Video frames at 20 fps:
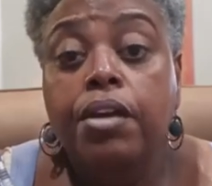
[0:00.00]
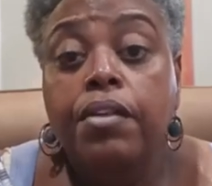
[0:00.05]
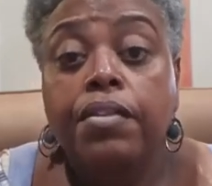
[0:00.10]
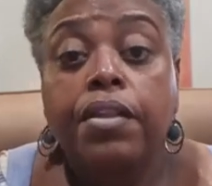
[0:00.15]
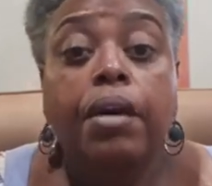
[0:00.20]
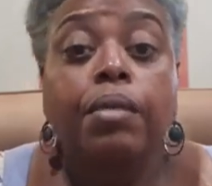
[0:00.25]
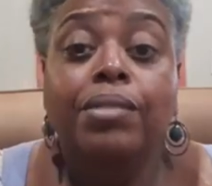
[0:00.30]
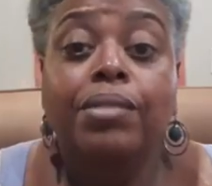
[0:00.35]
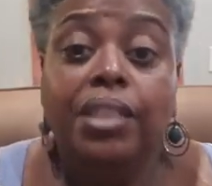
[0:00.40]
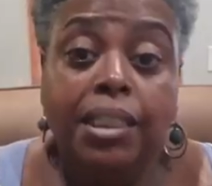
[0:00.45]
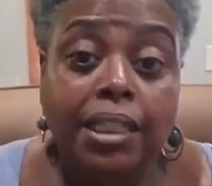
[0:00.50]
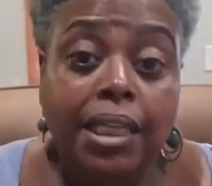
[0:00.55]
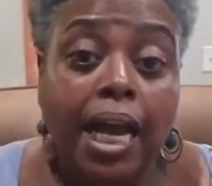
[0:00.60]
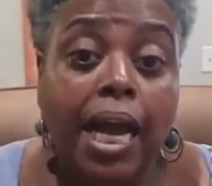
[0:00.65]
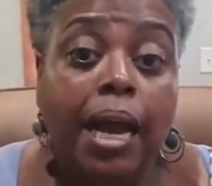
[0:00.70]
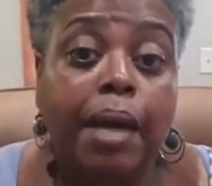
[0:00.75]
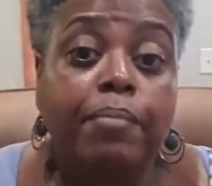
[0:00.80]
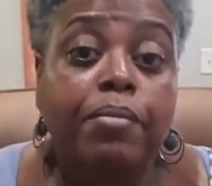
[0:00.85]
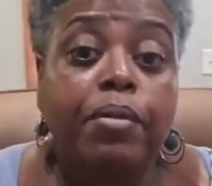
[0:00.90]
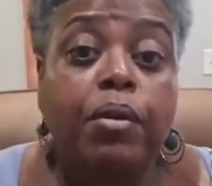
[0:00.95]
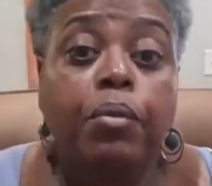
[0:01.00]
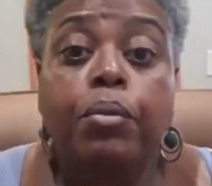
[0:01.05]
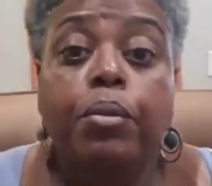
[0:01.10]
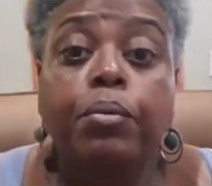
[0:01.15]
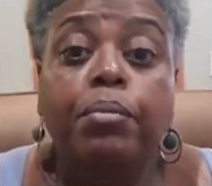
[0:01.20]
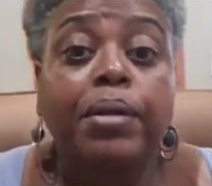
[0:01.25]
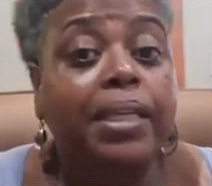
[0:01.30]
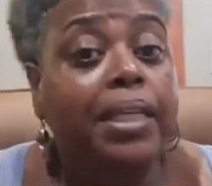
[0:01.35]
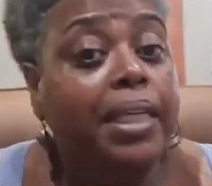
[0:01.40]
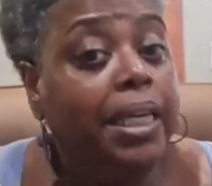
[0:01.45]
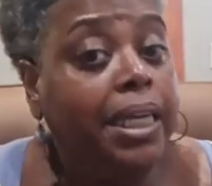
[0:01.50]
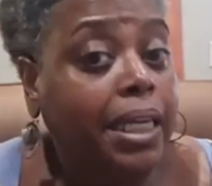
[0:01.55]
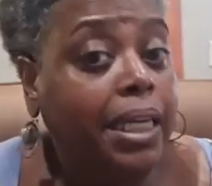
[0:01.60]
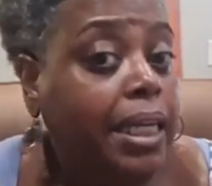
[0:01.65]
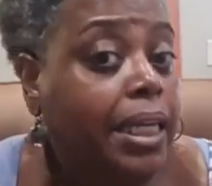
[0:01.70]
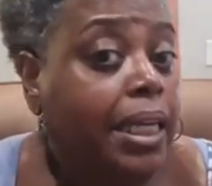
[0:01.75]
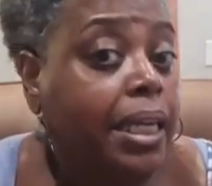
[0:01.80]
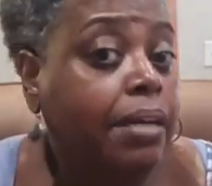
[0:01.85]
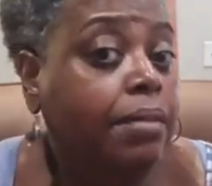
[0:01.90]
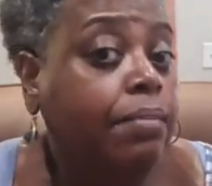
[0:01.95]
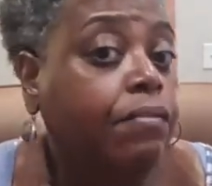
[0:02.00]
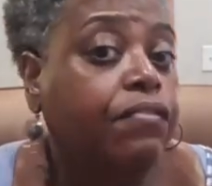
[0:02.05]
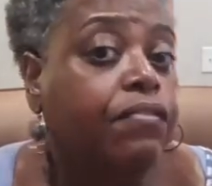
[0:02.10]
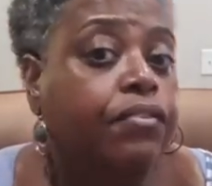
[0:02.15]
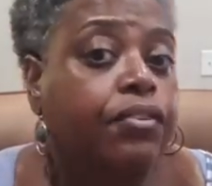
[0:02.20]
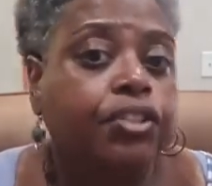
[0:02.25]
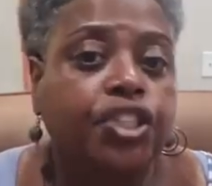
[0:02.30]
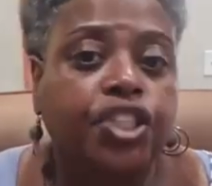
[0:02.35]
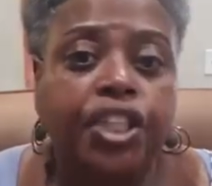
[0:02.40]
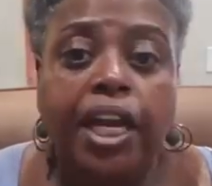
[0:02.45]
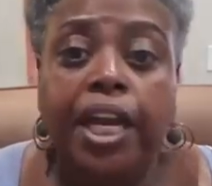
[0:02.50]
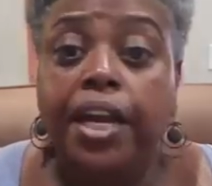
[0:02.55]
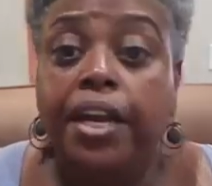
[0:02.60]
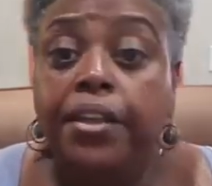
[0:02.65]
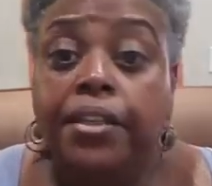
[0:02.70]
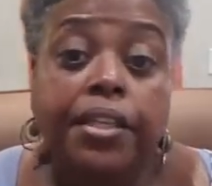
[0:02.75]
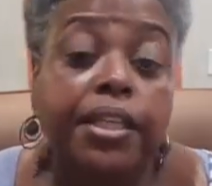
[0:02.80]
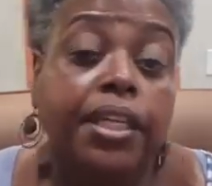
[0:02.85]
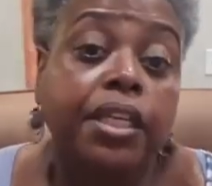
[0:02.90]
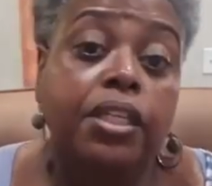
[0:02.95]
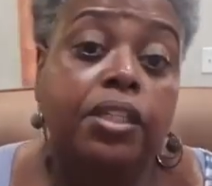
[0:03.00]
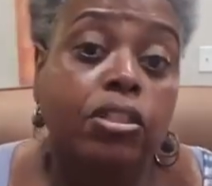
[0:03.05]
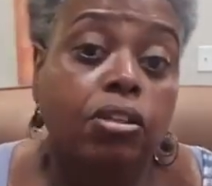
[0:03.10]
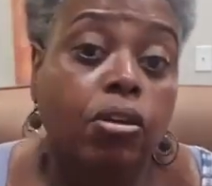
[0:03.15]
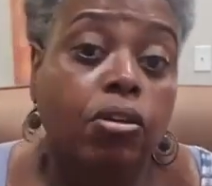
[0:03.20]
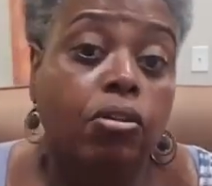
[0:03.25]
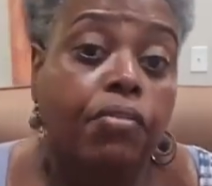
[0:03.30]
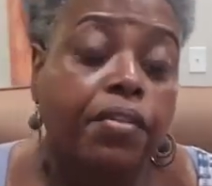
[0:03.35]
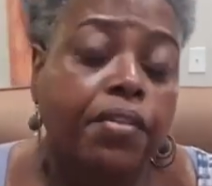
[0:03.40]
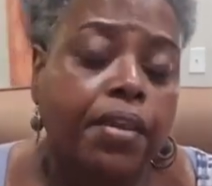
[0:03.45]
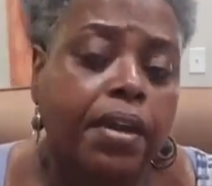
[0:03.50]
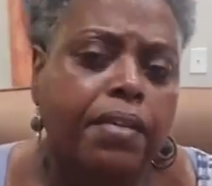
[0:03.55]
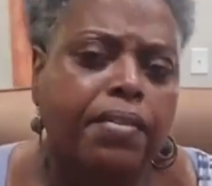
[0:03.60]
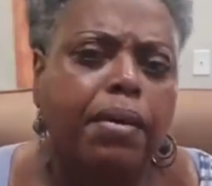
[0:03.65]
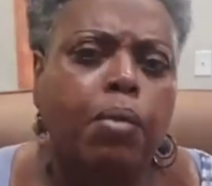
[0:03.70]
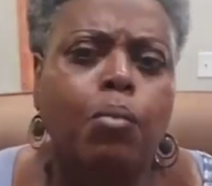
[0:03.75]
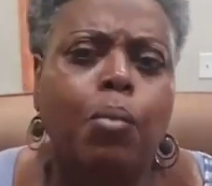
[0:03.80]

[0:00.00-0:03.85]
There was a time that we would get hit for sharing things over there.